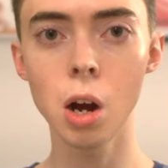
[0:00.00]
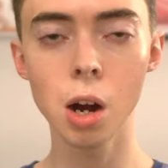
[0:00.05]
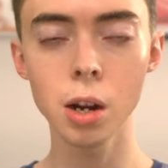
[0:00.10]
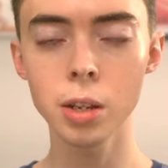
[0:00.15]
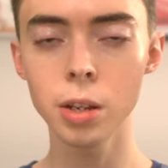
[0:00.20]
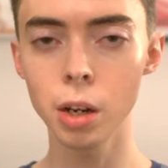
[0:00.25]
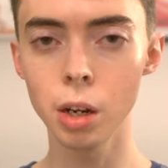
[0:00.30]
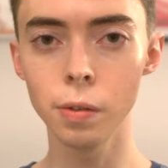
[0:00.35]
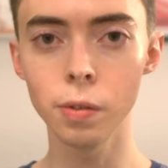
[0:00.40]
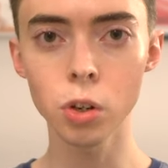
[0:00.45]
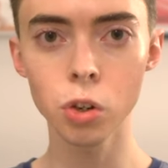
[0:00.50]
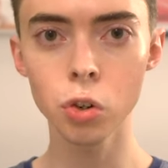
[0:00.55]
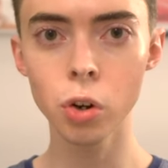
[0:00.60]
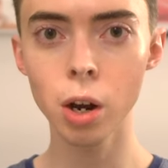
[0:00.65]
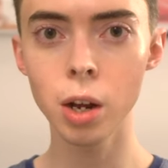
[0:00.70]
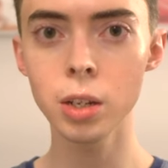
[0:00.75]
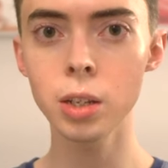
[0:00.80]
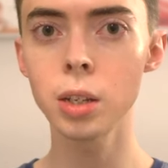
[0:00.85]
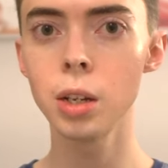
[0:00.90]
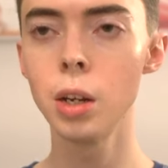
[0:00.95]
oxidative
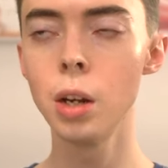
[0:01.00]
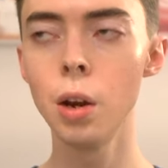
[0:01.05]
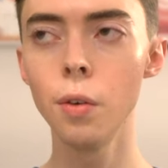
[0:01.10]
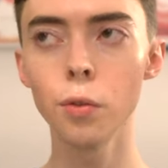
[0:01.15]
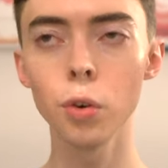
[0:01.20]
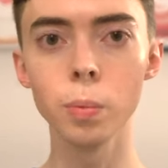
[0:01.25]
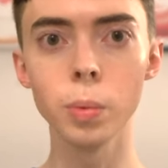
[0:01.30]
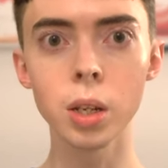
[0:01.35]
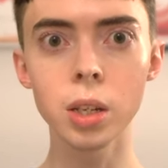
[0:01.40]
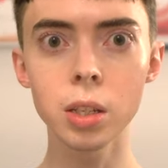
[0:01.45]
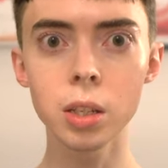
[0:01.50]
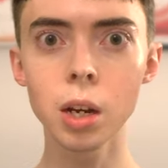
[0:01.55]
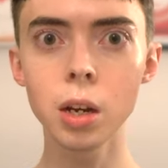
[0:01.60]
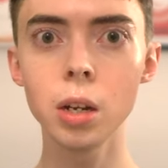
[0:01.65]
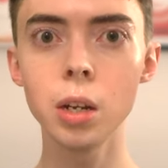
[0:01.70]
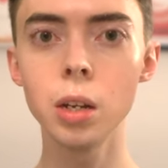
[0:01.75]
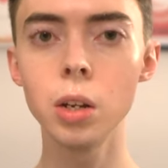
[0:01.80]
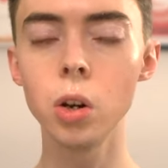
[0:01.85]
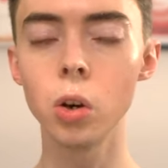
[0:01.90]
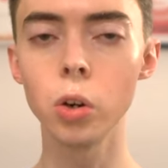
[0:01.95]
stress from the
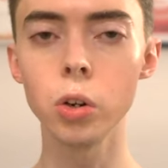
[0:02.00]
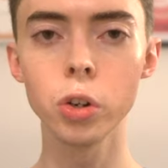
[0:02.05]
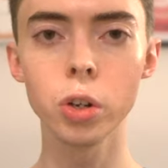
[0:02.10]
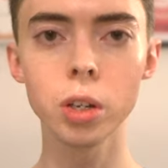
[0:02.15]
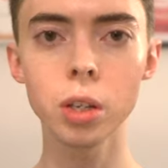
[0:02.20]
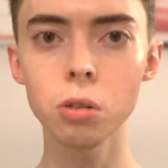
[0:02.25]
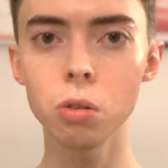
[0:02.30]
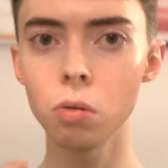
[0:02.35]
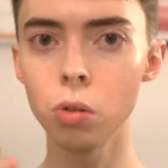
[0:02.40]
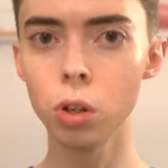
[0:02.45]
sun or just,